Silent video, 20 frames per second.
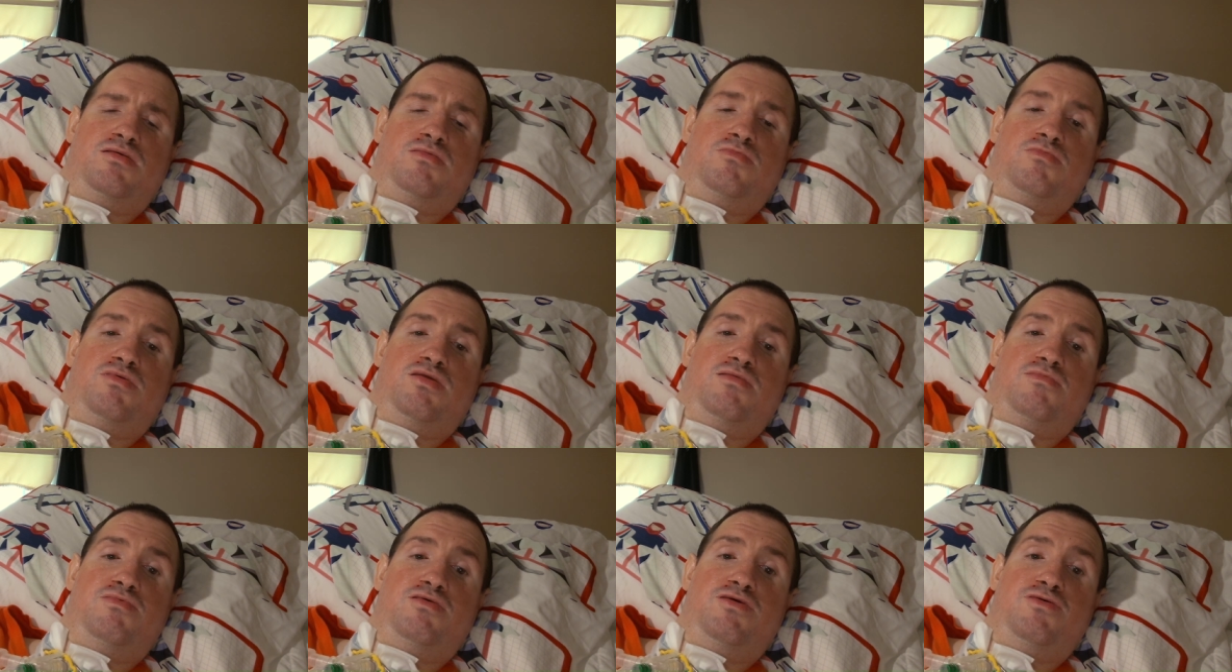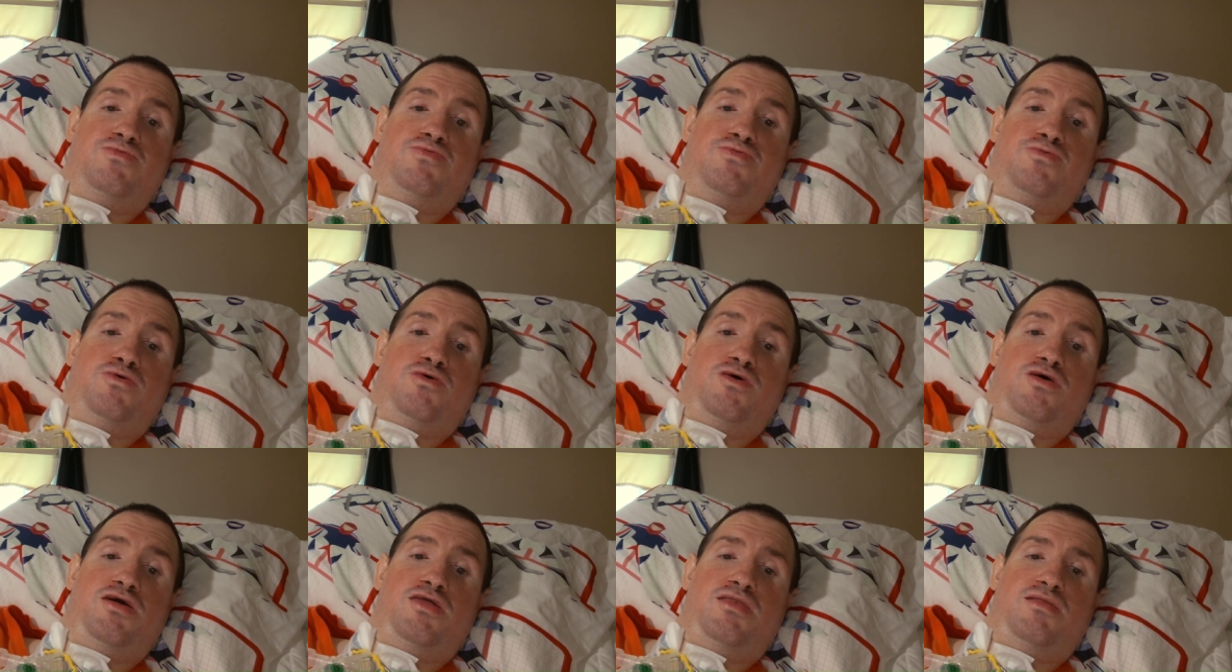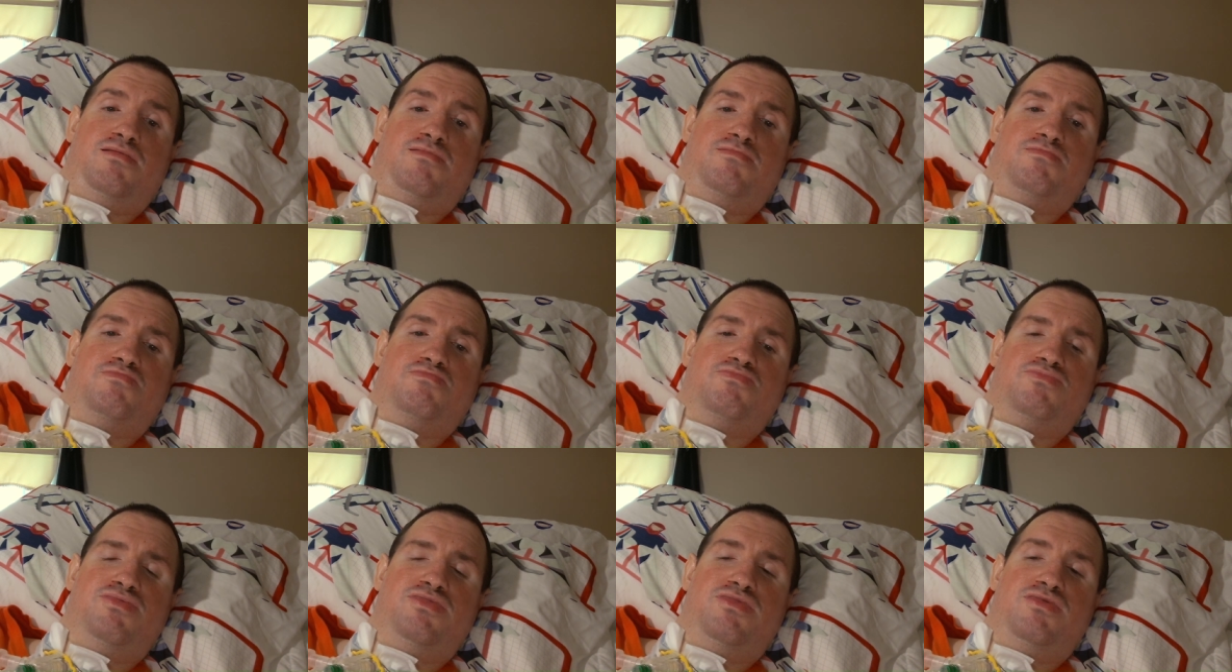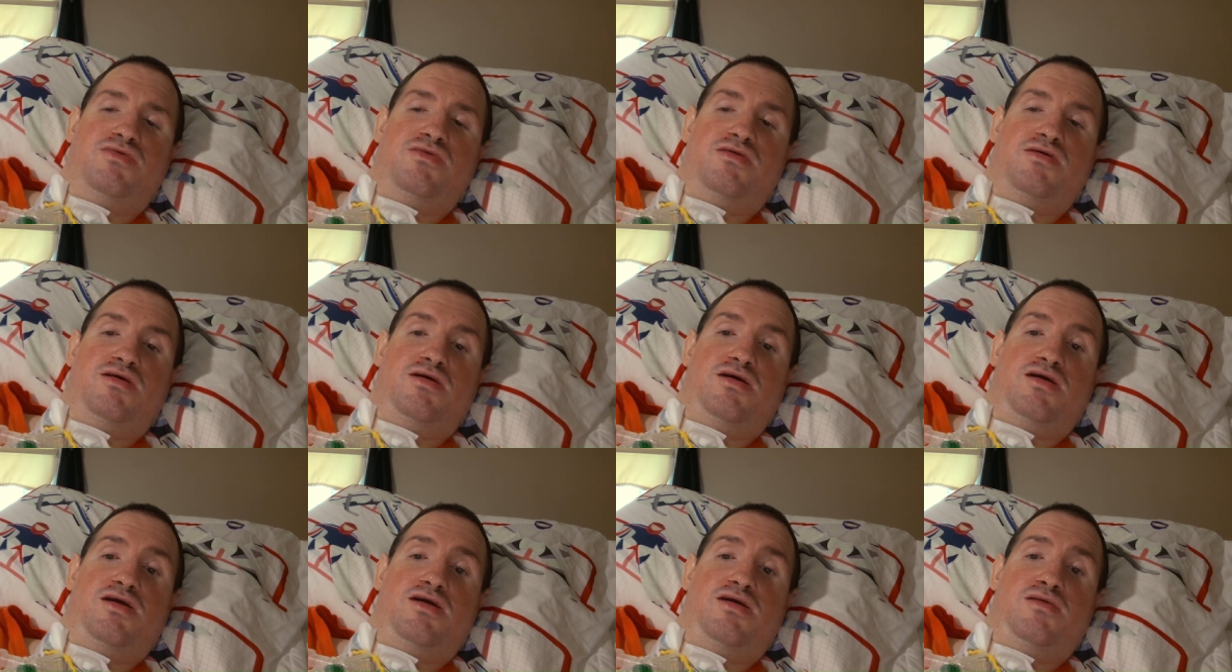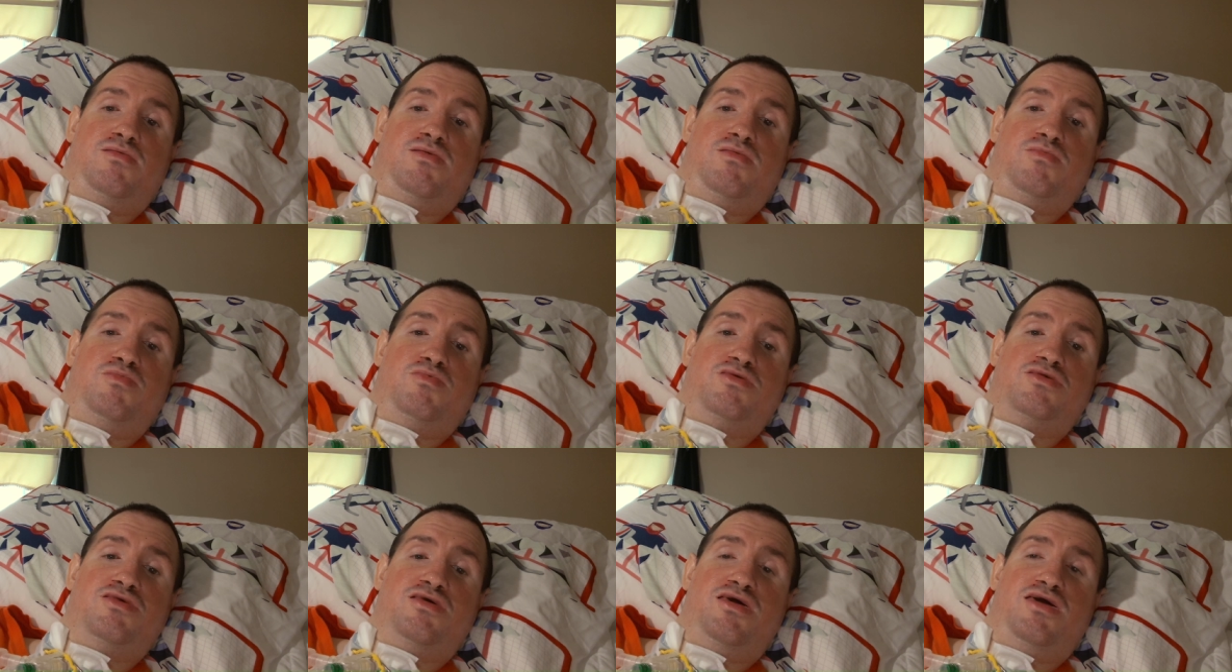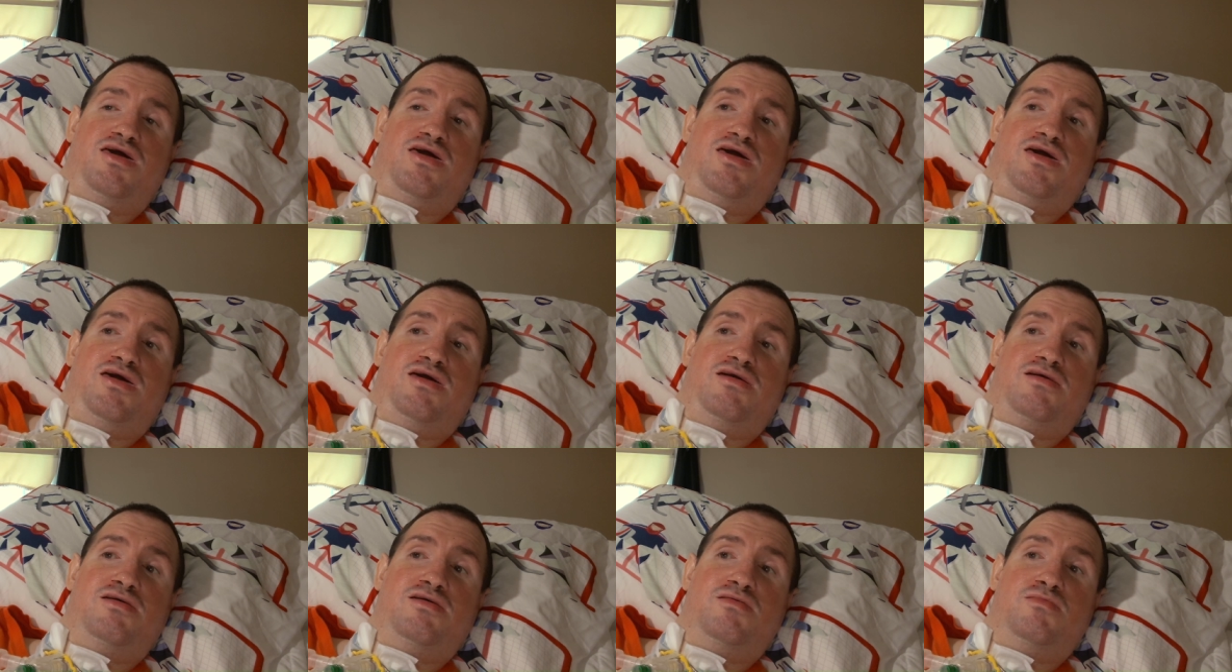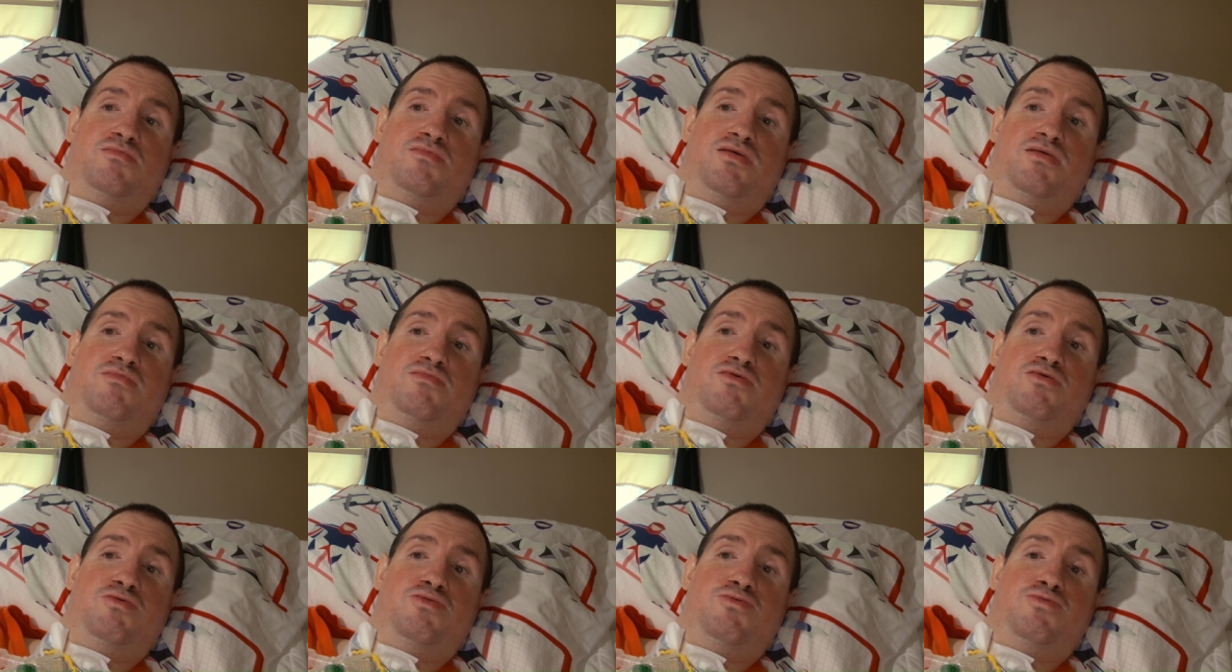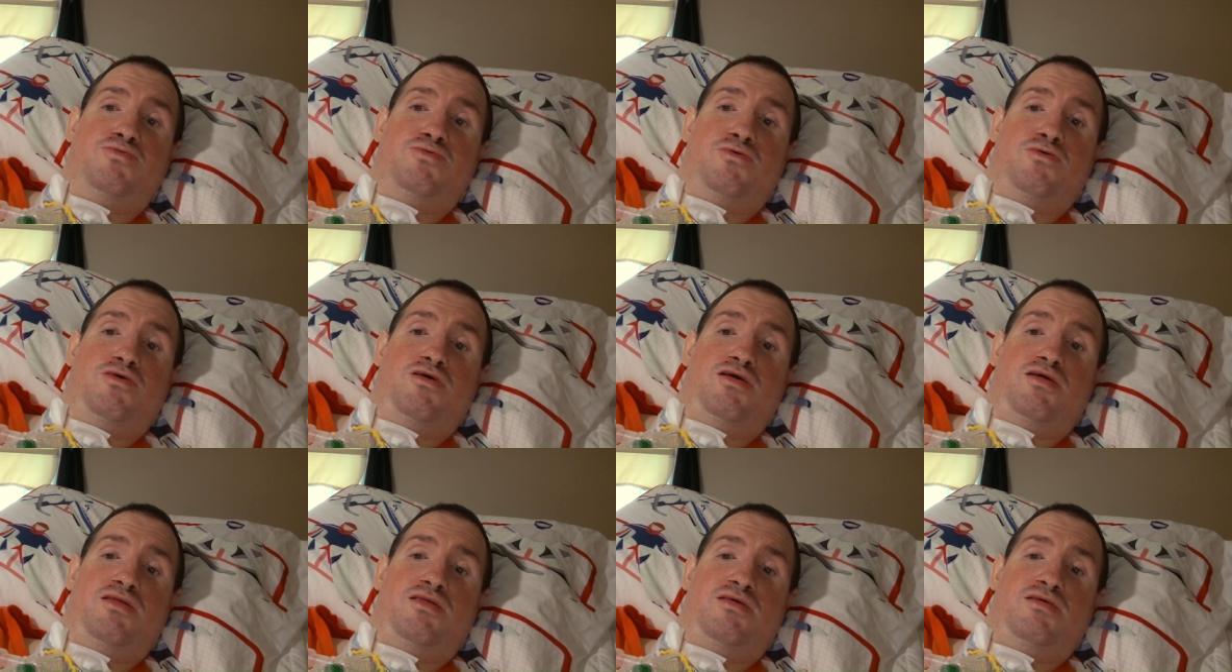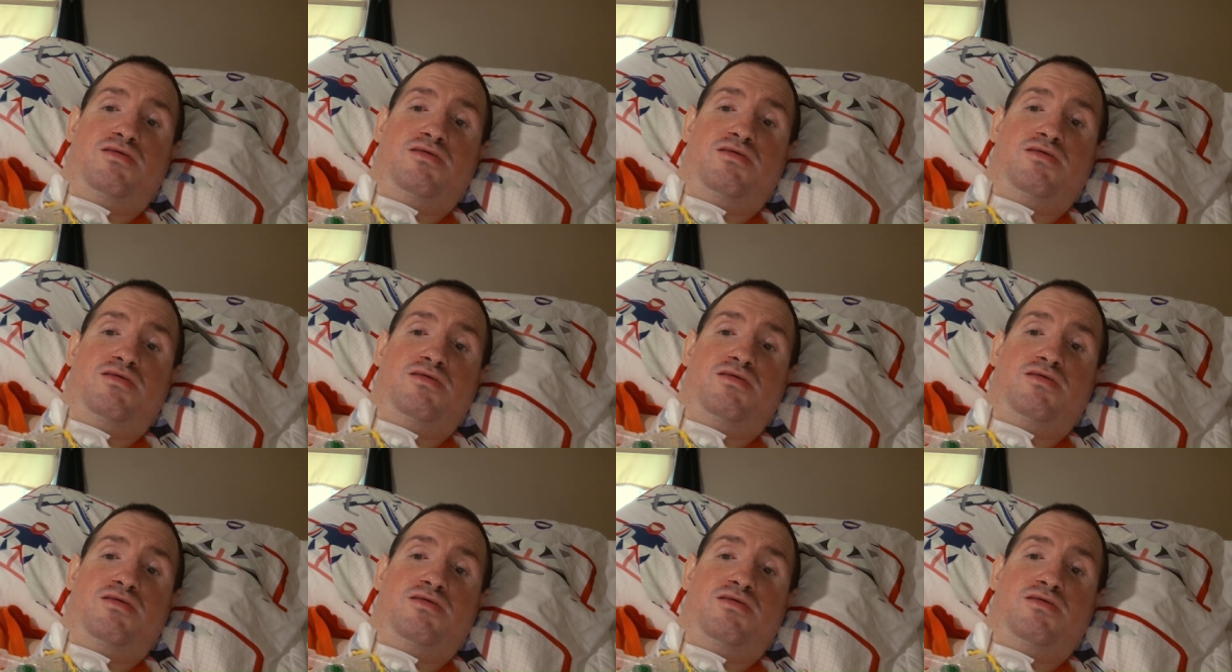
Whenever he fought, it, it was, uh, whenever you fought,